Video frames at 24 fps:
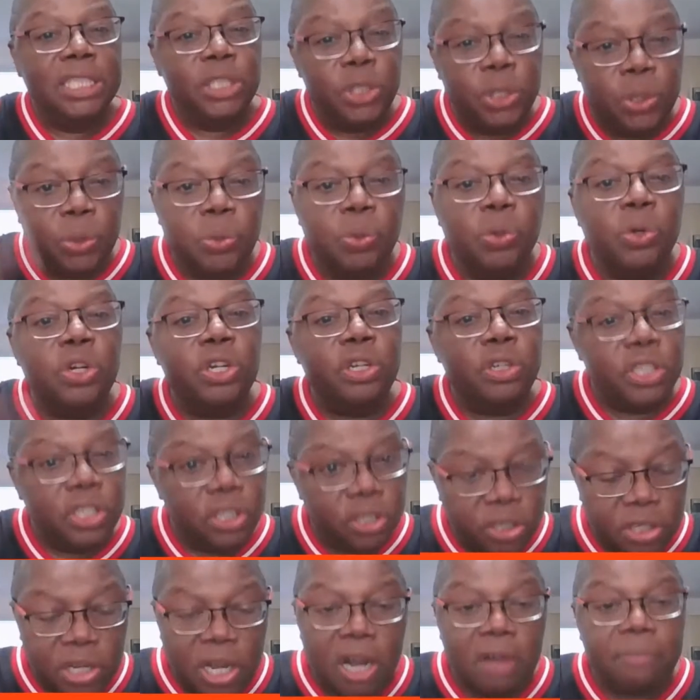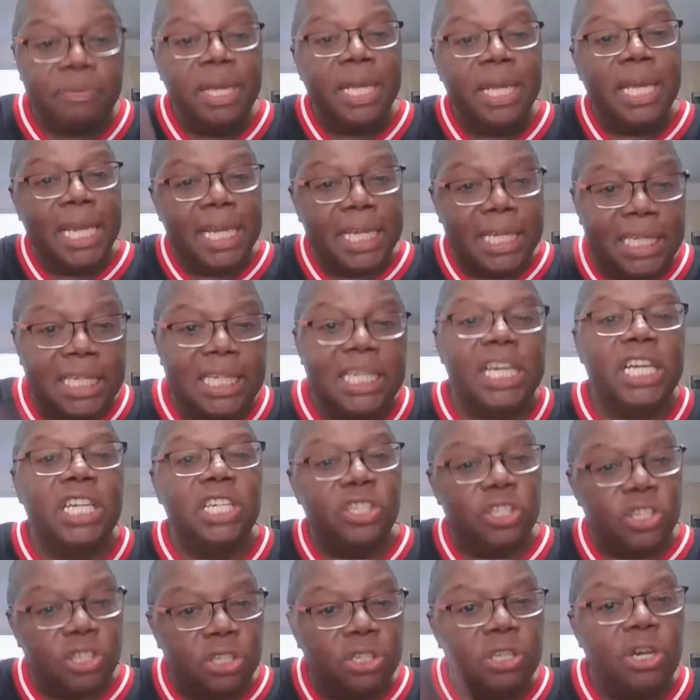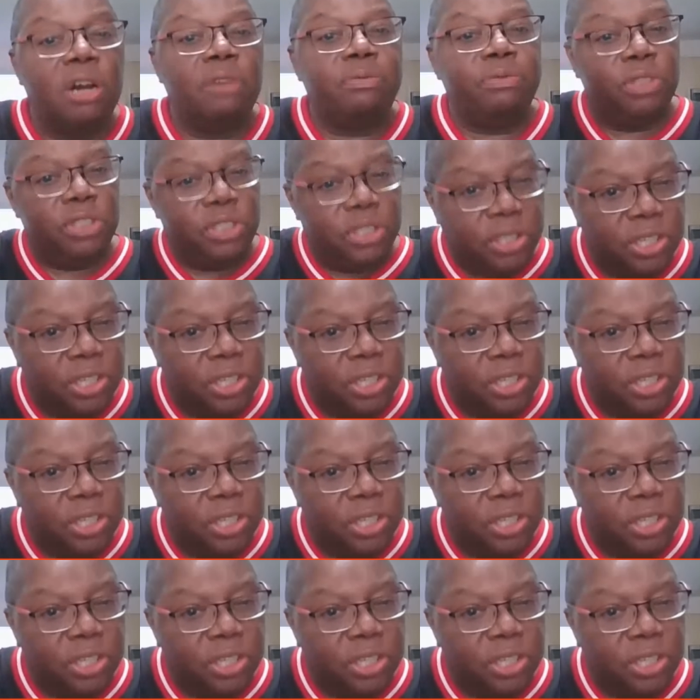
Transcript: doing stuff and getting stuff